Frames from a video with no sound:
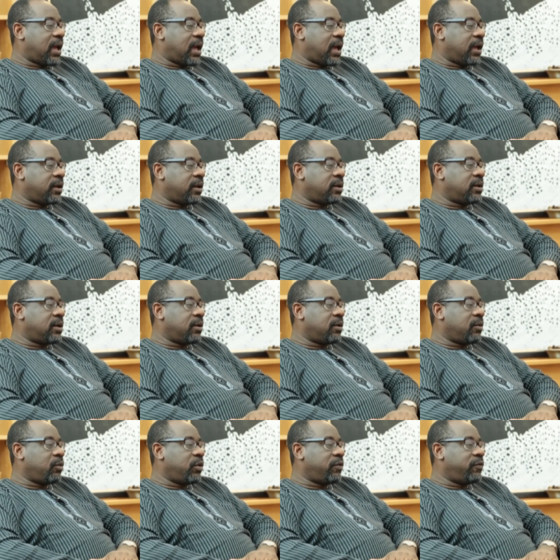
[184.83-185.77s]
and
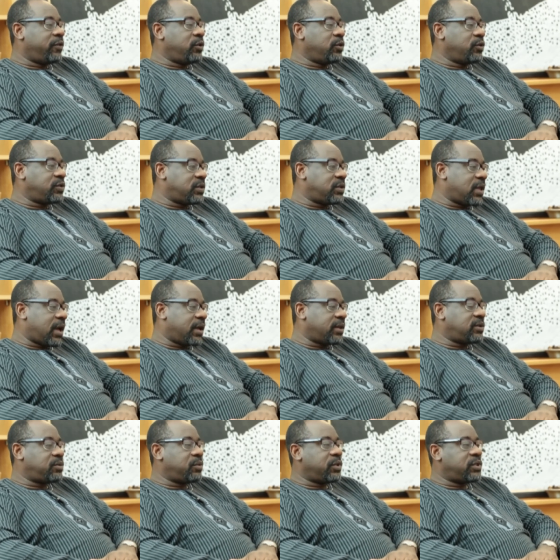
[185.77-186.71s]
we've used
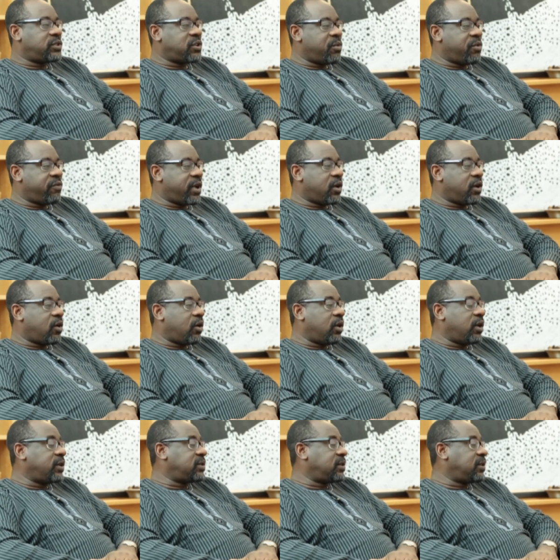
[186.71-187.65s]
that with some of our
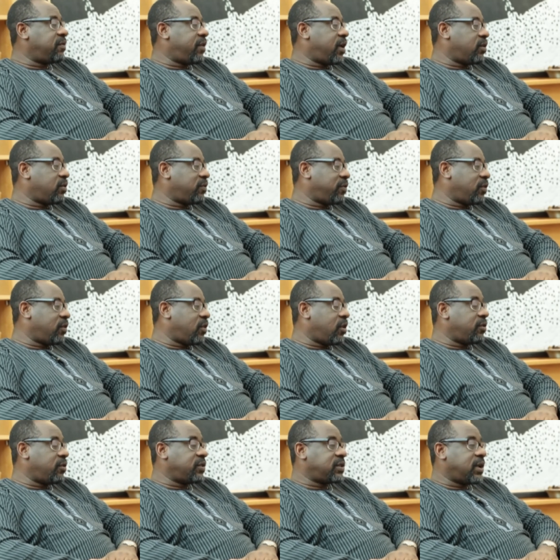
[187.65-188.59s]
colleagues in the
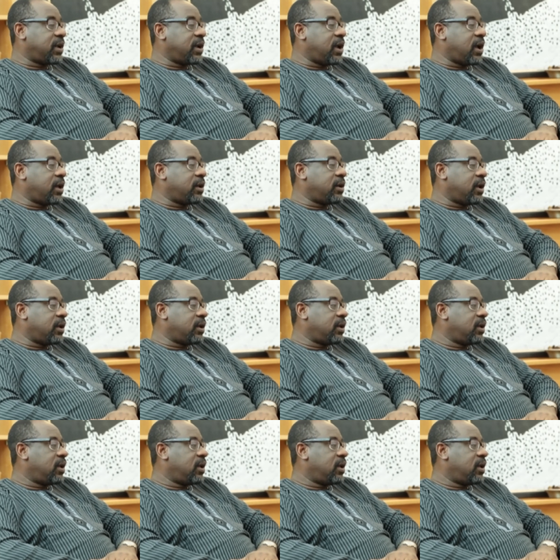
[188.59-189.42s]
Francophone countries and Ghana